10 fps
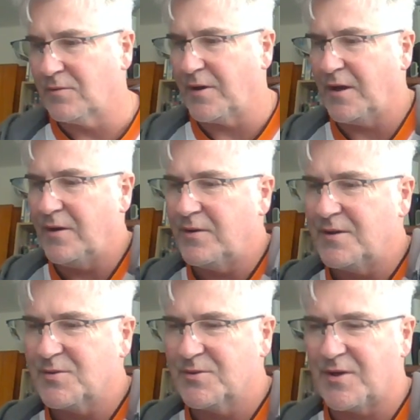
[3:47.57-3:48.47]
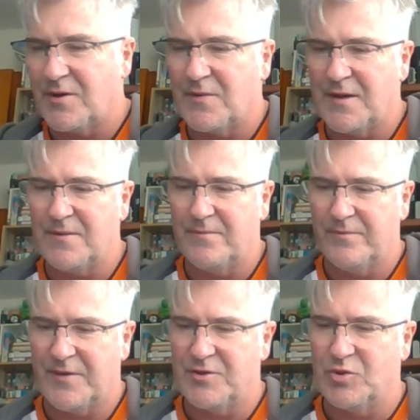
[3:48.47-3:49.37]
Rightio, there's also
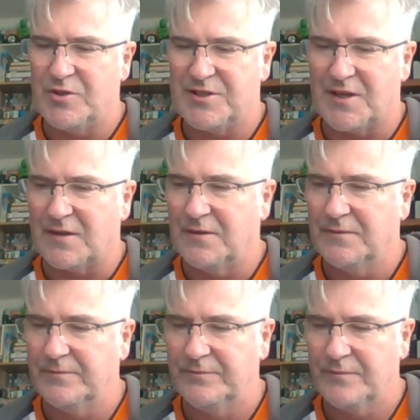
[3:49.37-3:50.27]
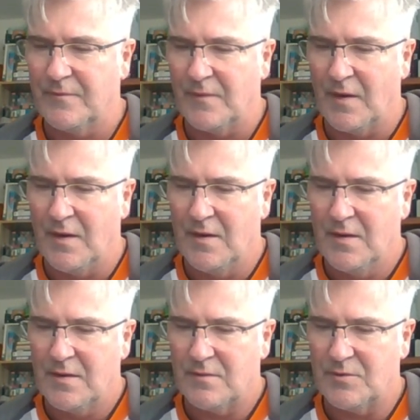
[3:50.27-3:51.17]
the joystick,
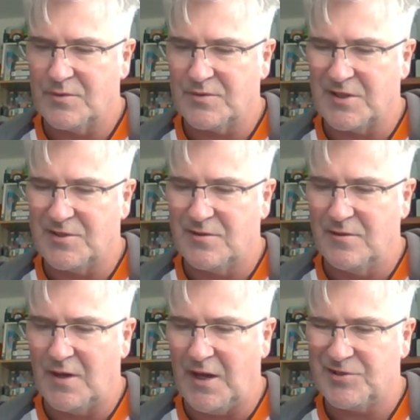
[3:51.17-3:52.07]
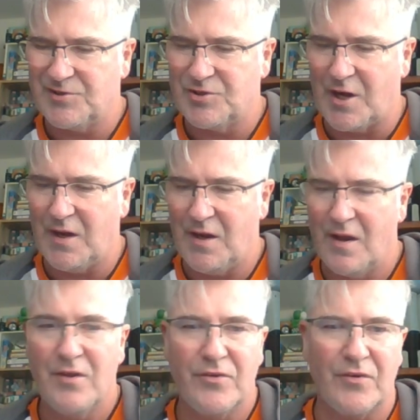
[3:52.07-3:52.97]
which was a
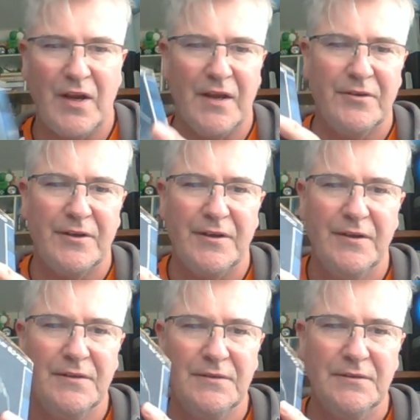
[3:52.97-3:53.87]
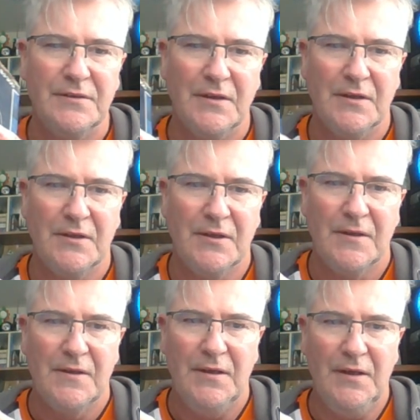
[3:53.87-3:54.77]
SJ300,
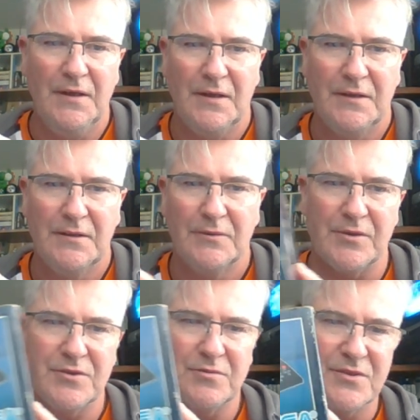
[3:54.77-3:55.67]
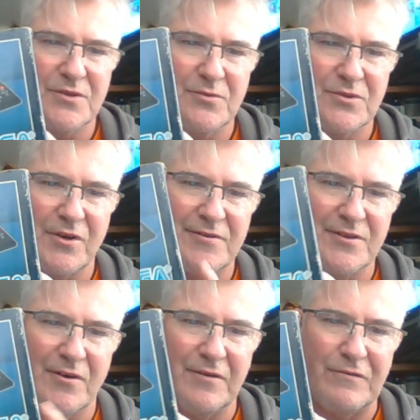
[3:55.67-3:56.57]
which was also
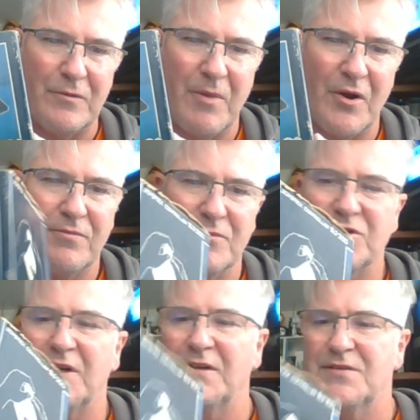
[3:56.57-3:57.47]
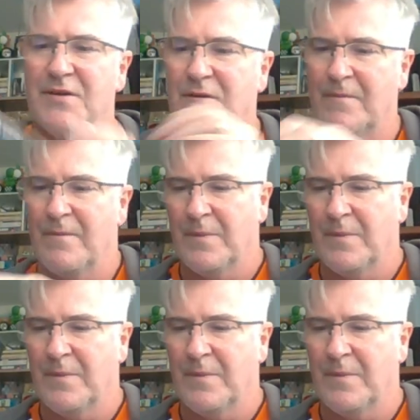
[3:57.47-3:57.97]
designed for both machines. The